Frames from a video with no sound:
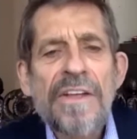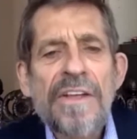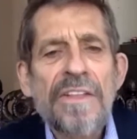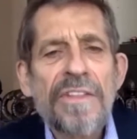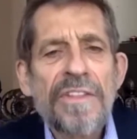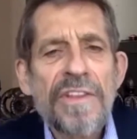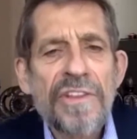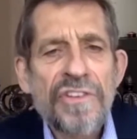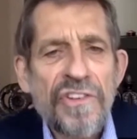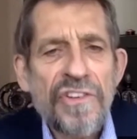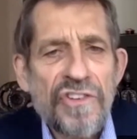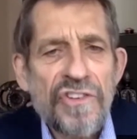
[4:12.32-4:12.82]

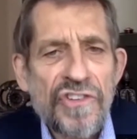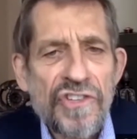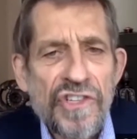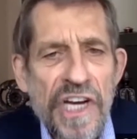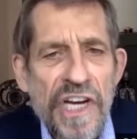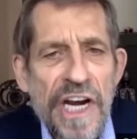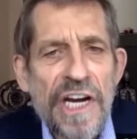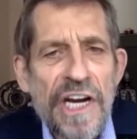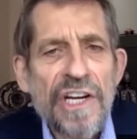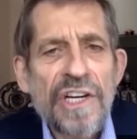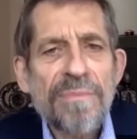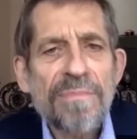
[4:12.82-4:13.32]
This is
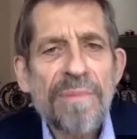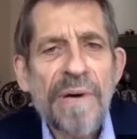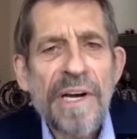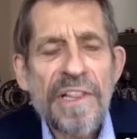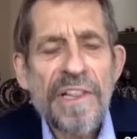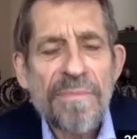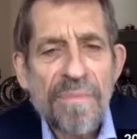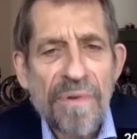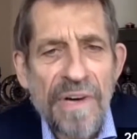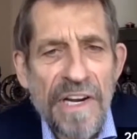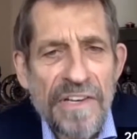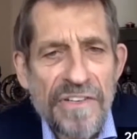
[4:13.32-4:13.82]
chaired by the
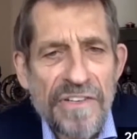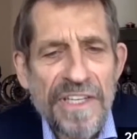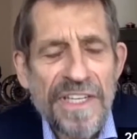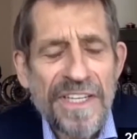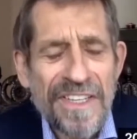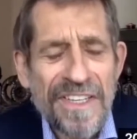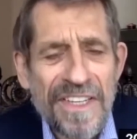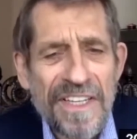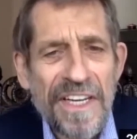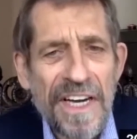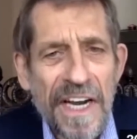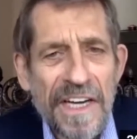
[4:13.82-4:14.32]
President
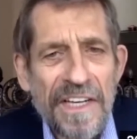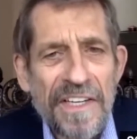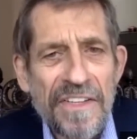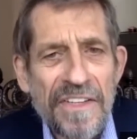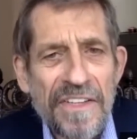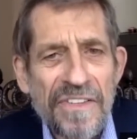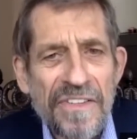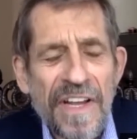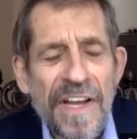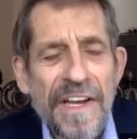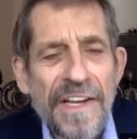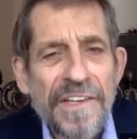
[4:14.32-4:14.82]
of the United
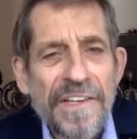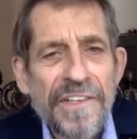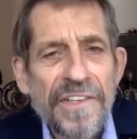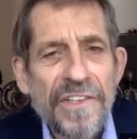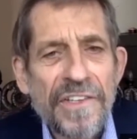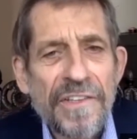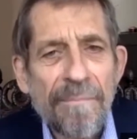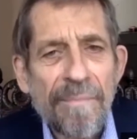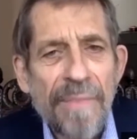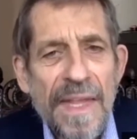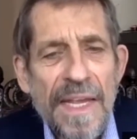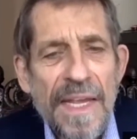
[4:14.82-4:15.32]

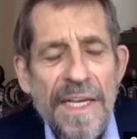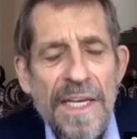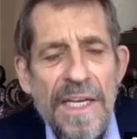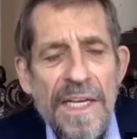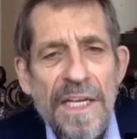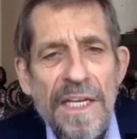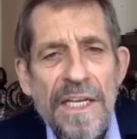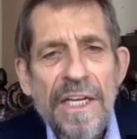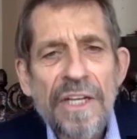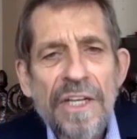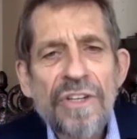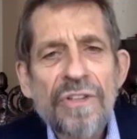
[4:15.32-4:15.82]
States.
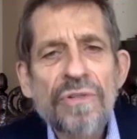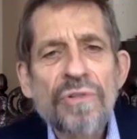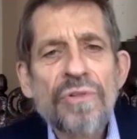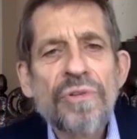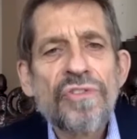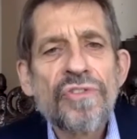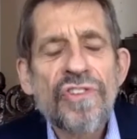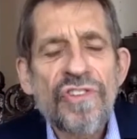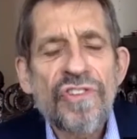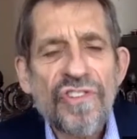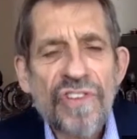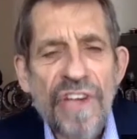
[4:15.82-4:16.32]
It
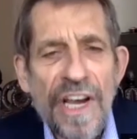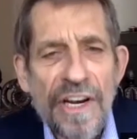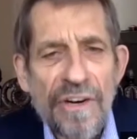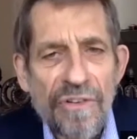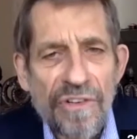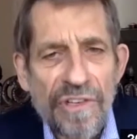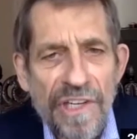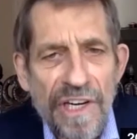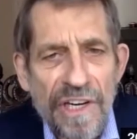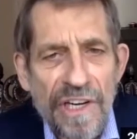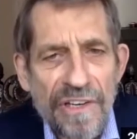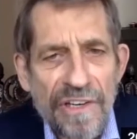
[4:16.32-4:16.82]
includes the
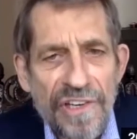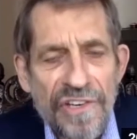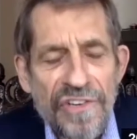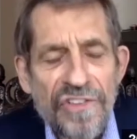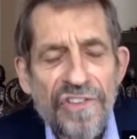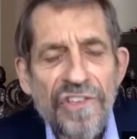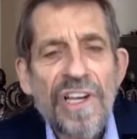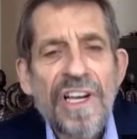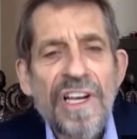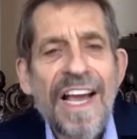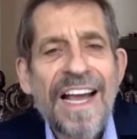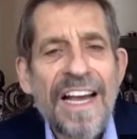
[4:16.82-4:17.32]

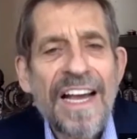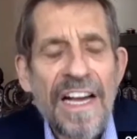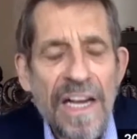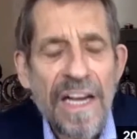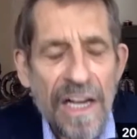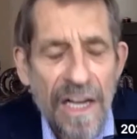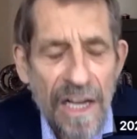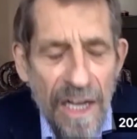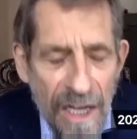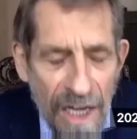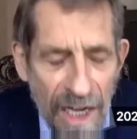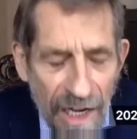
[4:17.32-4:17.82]
Secretaries
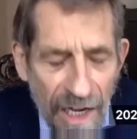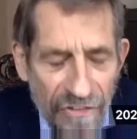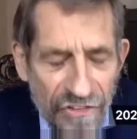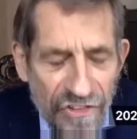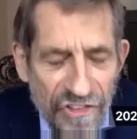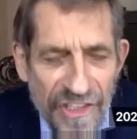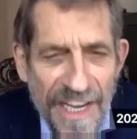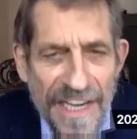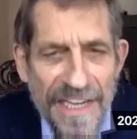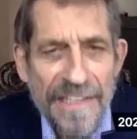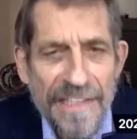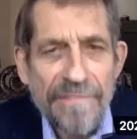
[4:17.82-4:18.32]
of
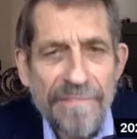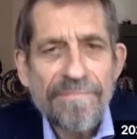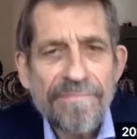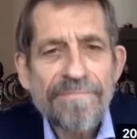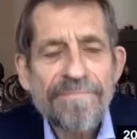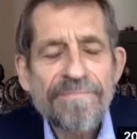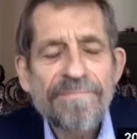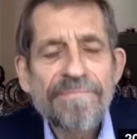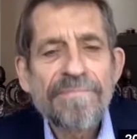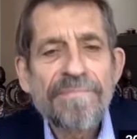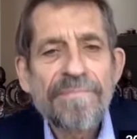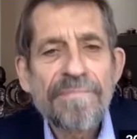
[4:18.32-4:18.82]
State,
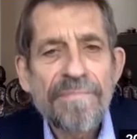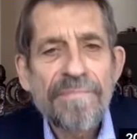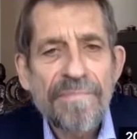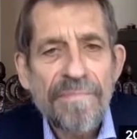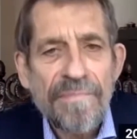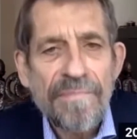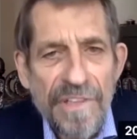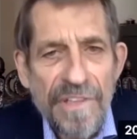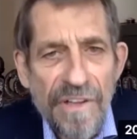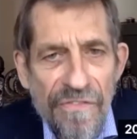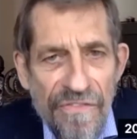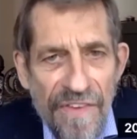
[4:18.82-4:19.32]

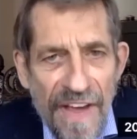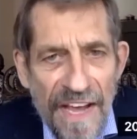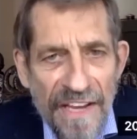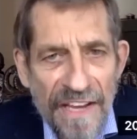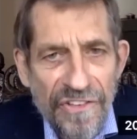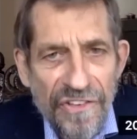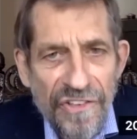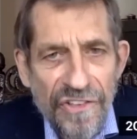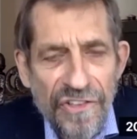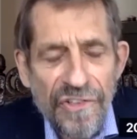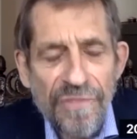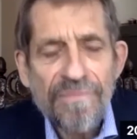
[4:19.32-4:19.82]

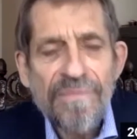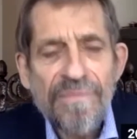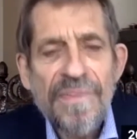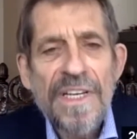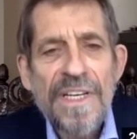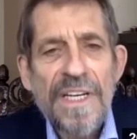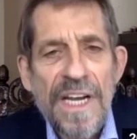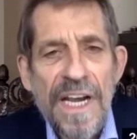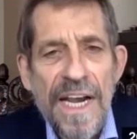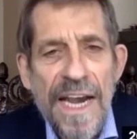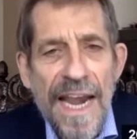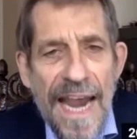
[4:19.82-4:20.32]
Defense,
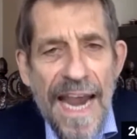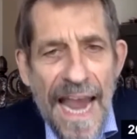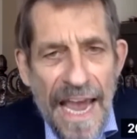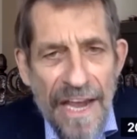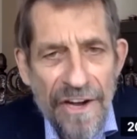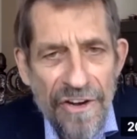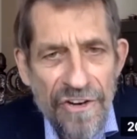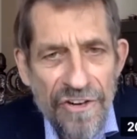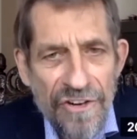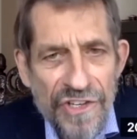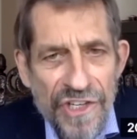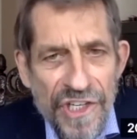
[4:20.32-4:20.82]

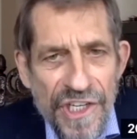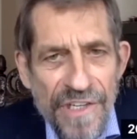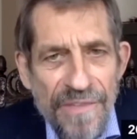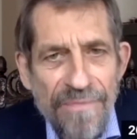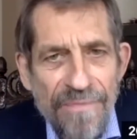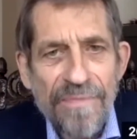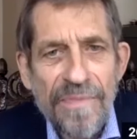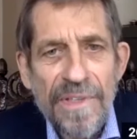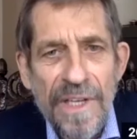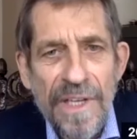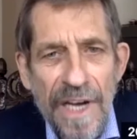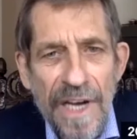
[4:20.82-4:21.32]

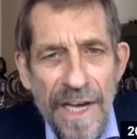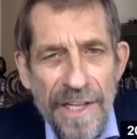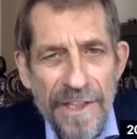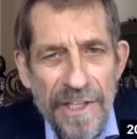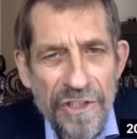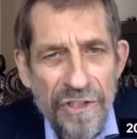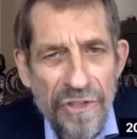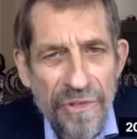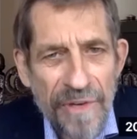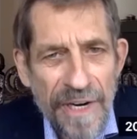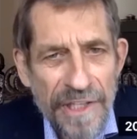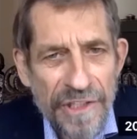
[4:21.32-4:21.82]
Energy, and the
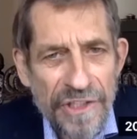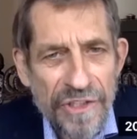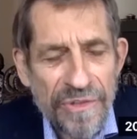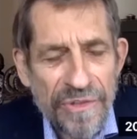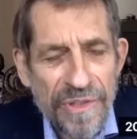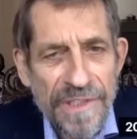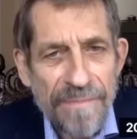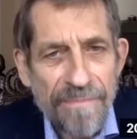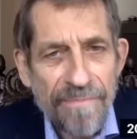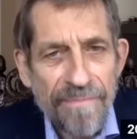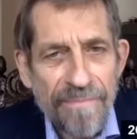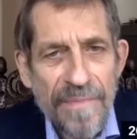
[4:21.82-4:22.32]
Treasury.